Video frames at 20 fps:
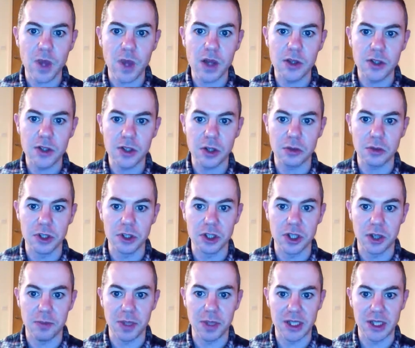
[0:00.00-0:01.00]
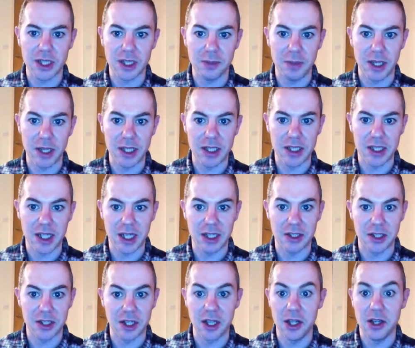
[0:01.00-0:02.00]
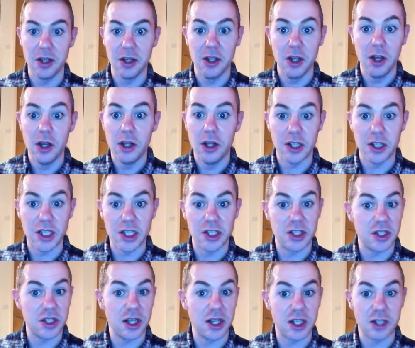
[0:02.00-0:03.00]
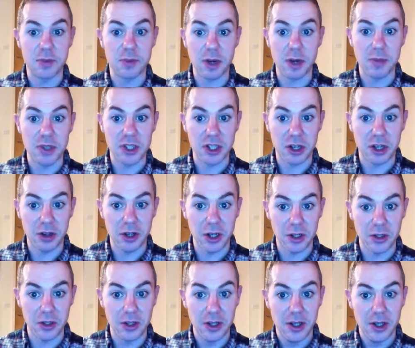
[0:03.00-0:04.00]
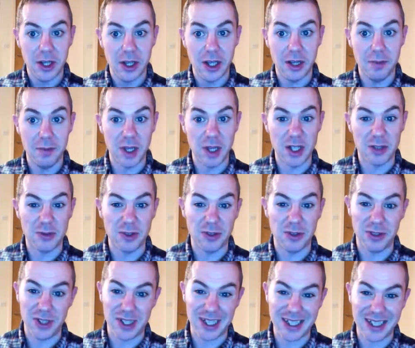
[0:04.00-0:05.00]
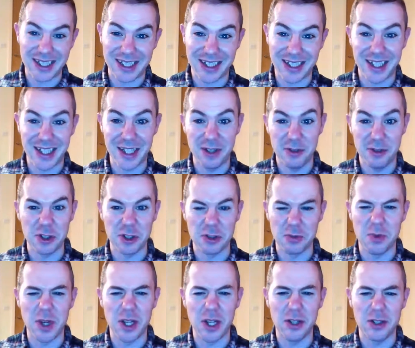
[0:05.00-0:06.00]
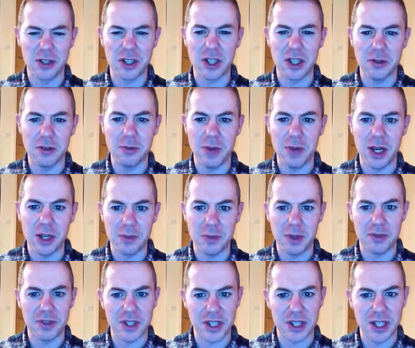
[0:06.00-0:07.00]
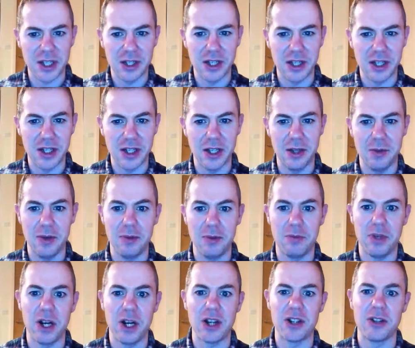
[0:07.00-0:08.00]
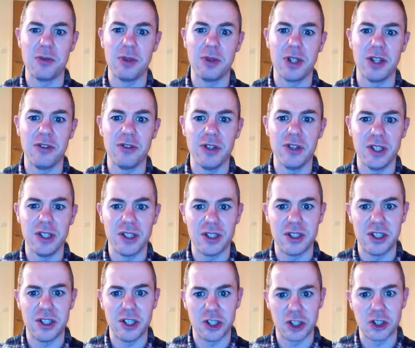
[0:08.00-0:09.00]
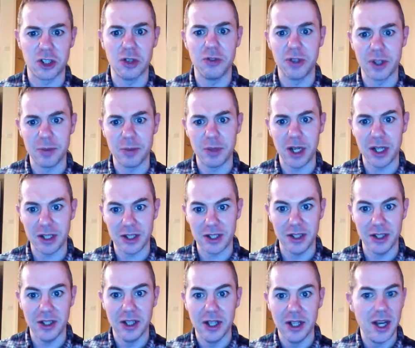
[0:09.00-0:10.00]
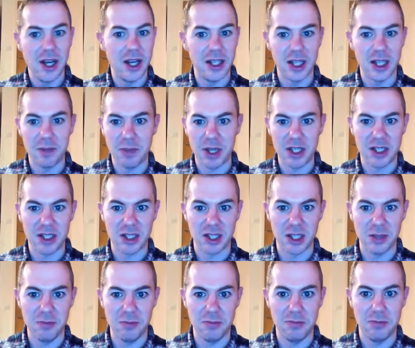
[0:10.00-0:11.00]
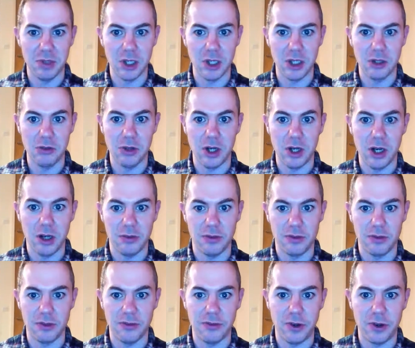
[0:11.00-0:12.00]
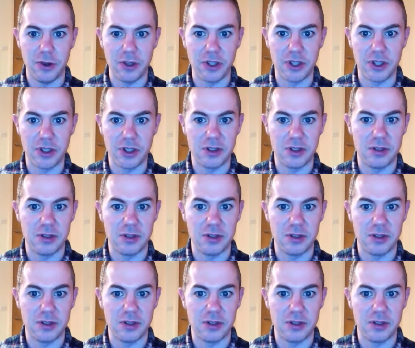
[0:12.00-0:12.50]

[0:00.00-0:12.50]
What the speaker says: soldiers are basically based, and these experiments are going on. It makes for a fantastic scene. It certainly reminded me of the scene in Predator when they first discover the Predator, and they basically blow half of the forest